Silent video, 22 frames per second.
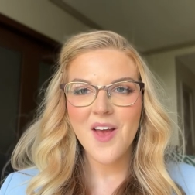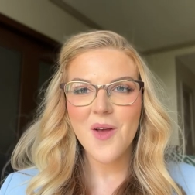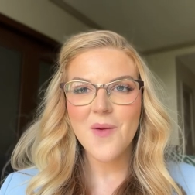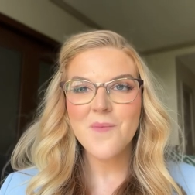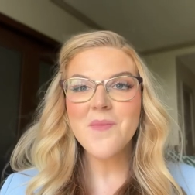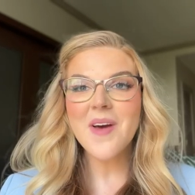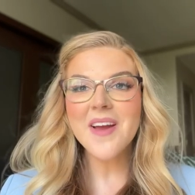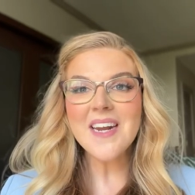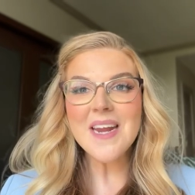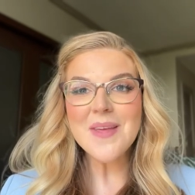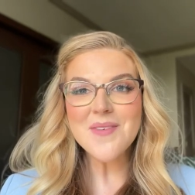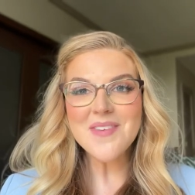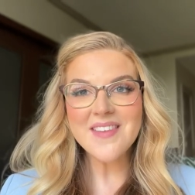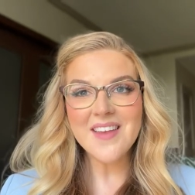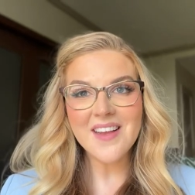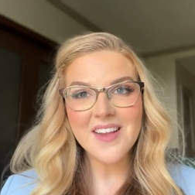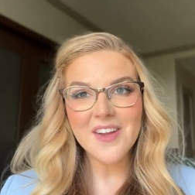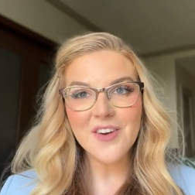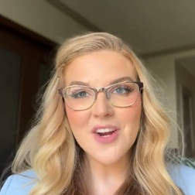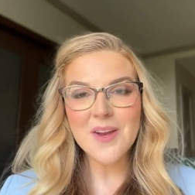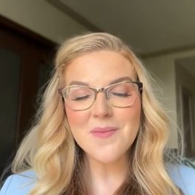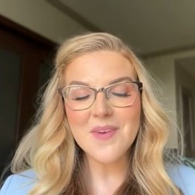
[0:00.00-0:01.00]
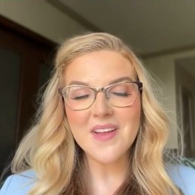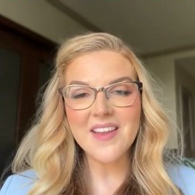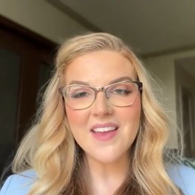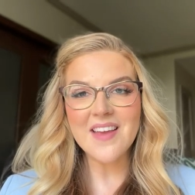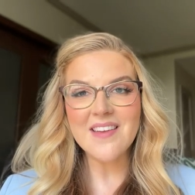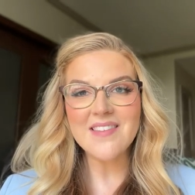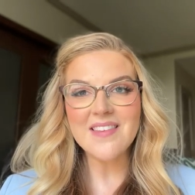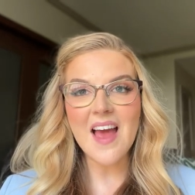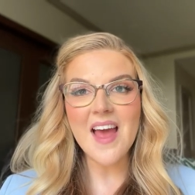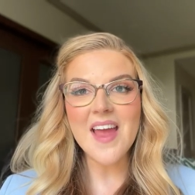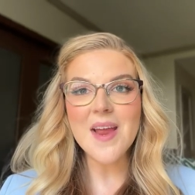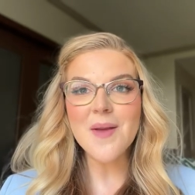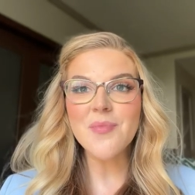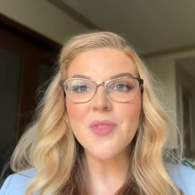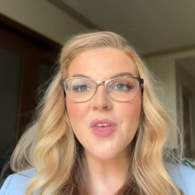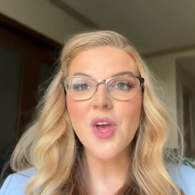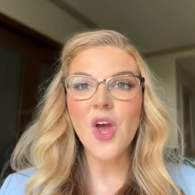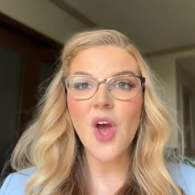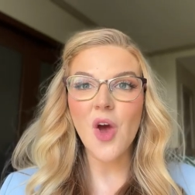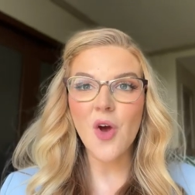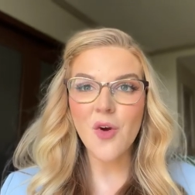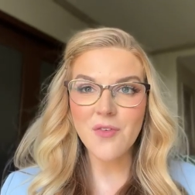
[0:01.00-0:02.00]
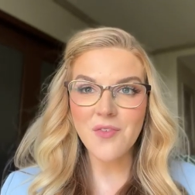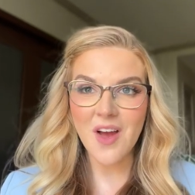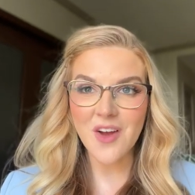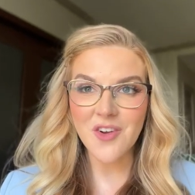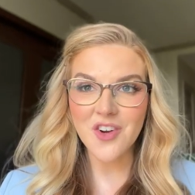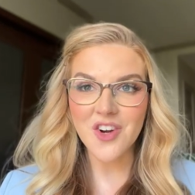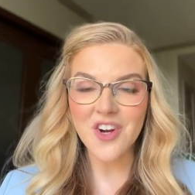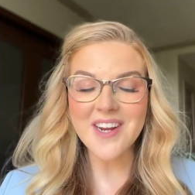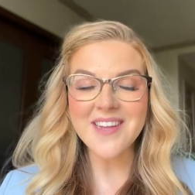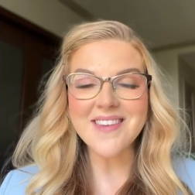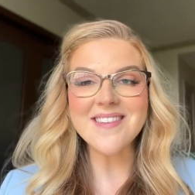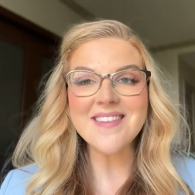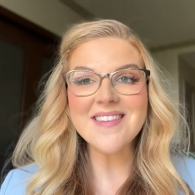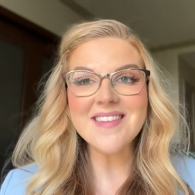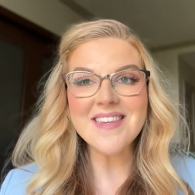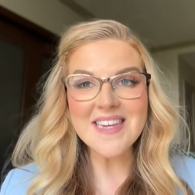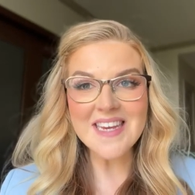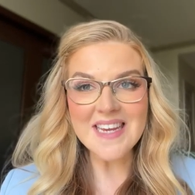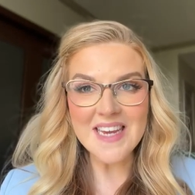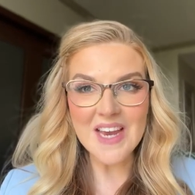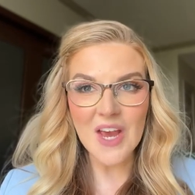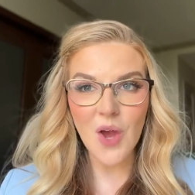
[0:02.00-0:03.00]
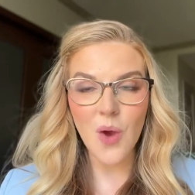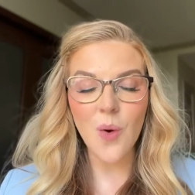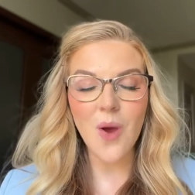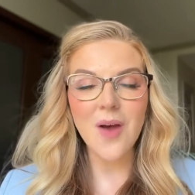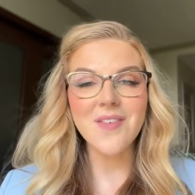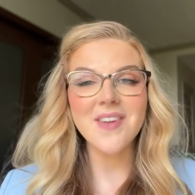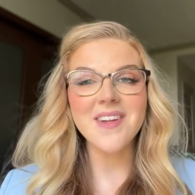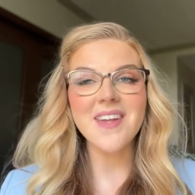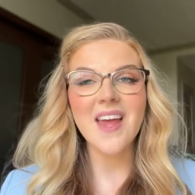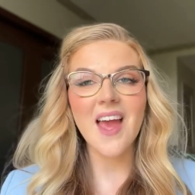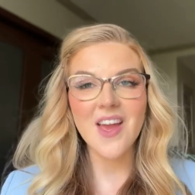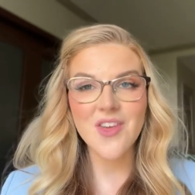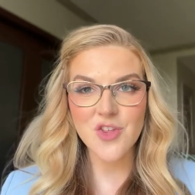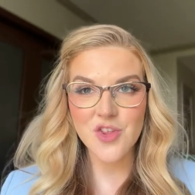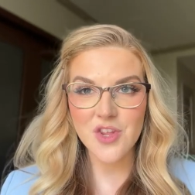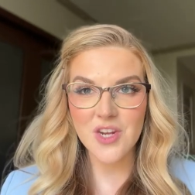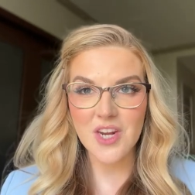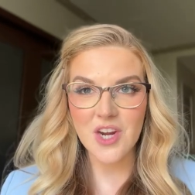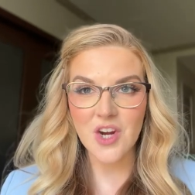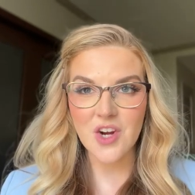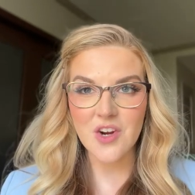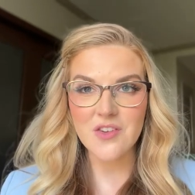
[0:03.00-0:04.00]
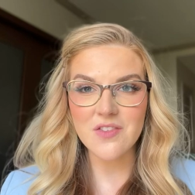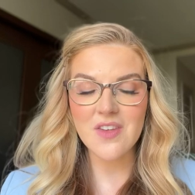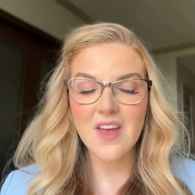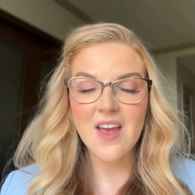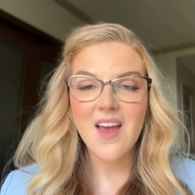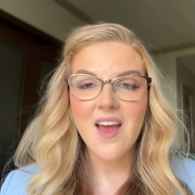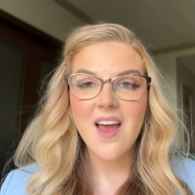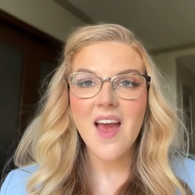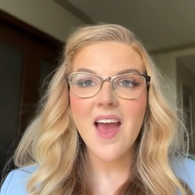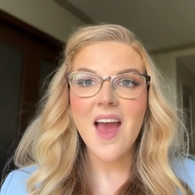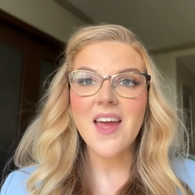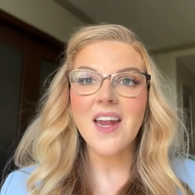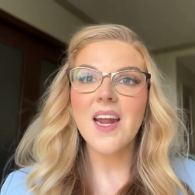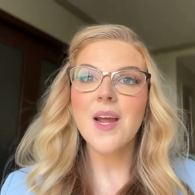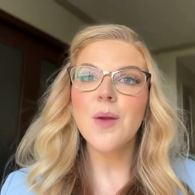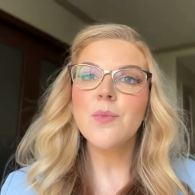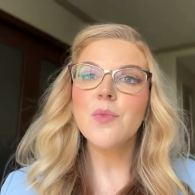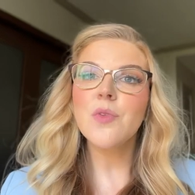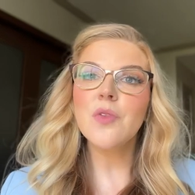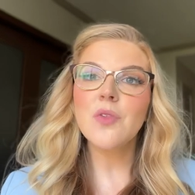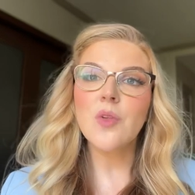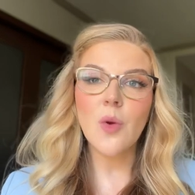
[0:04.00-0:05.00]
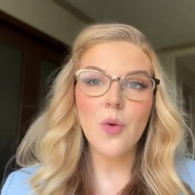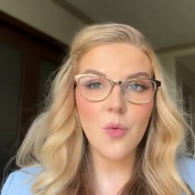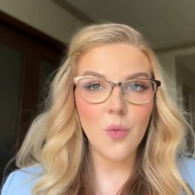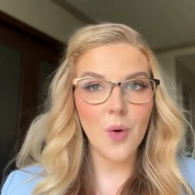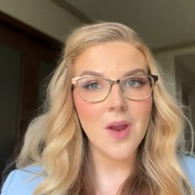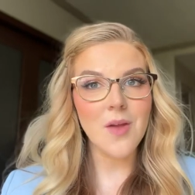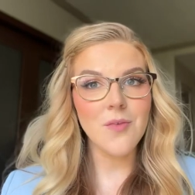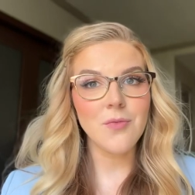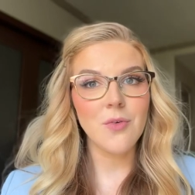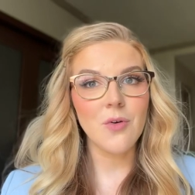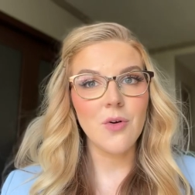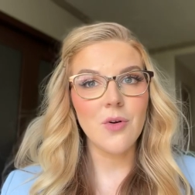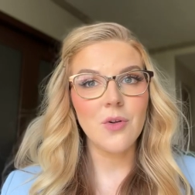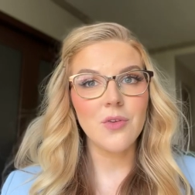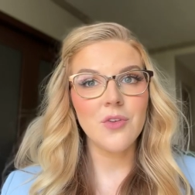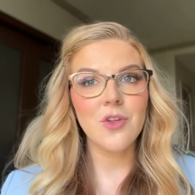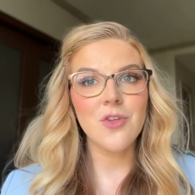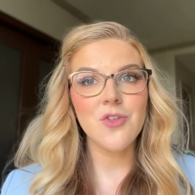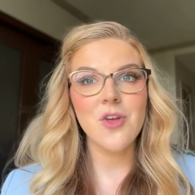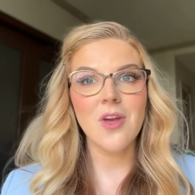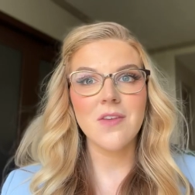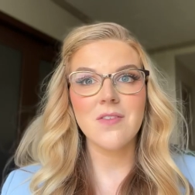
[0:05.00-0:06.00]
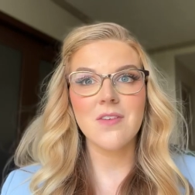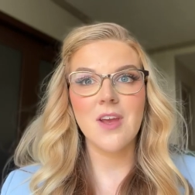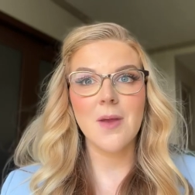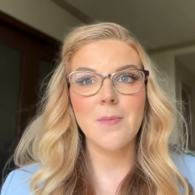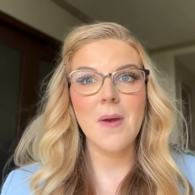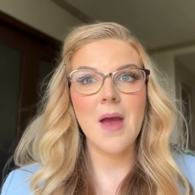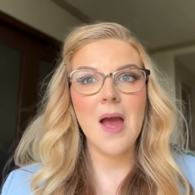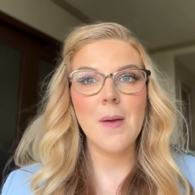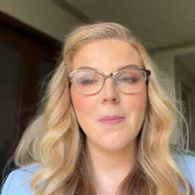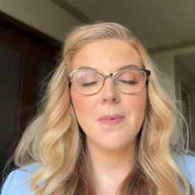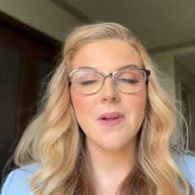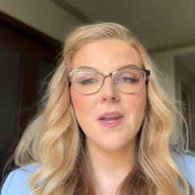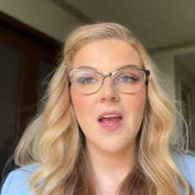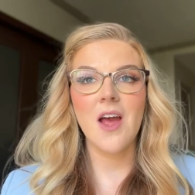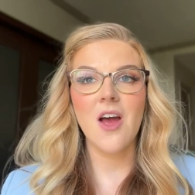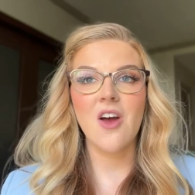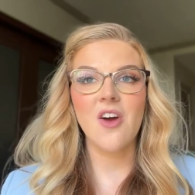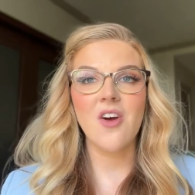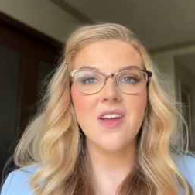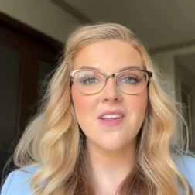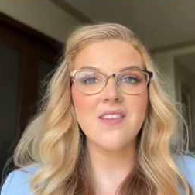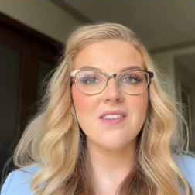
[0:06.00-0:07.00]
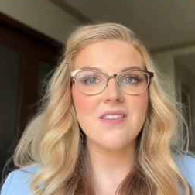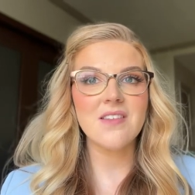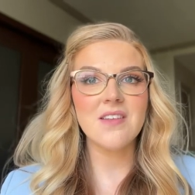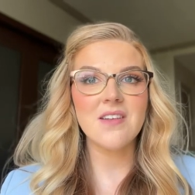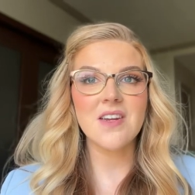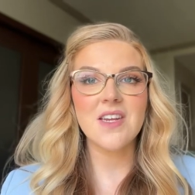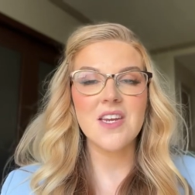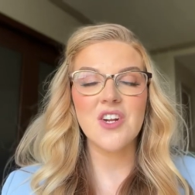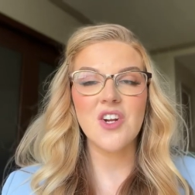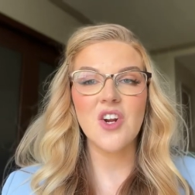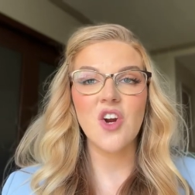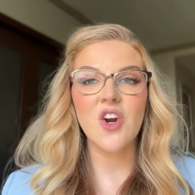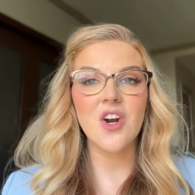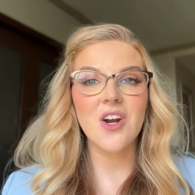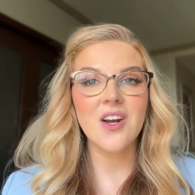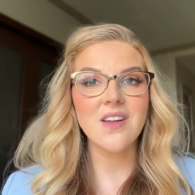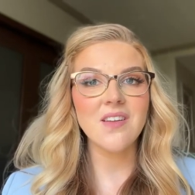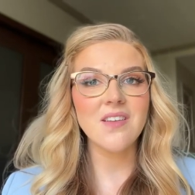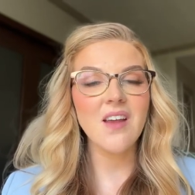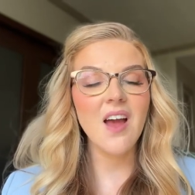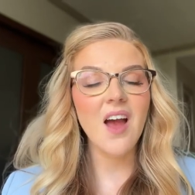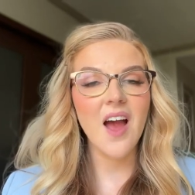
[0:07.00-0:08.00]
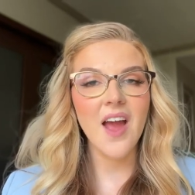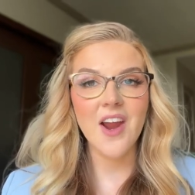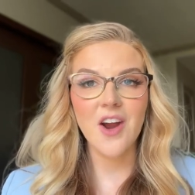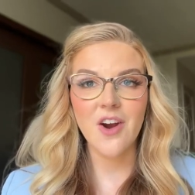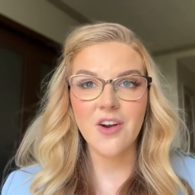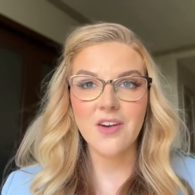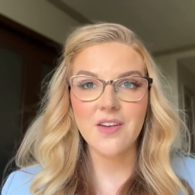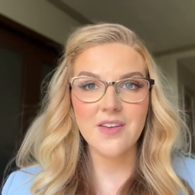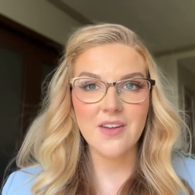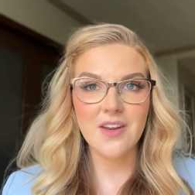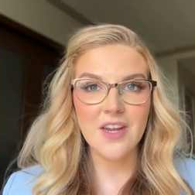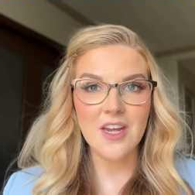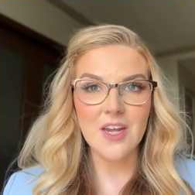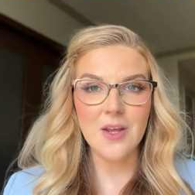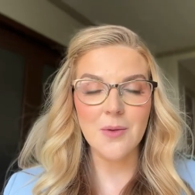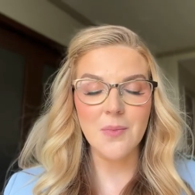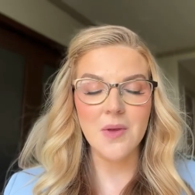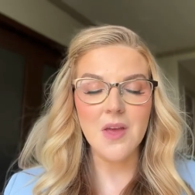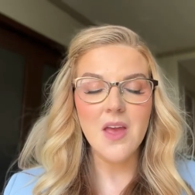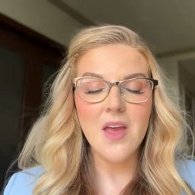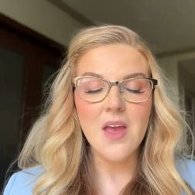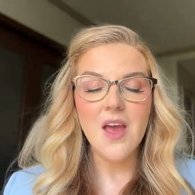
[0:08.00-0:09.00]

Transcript: My name is Hilary Billings. I am the co-founder and CEO of Attentioneers, and I am so grateful to Jessica Papinow and Sydney and her entire team.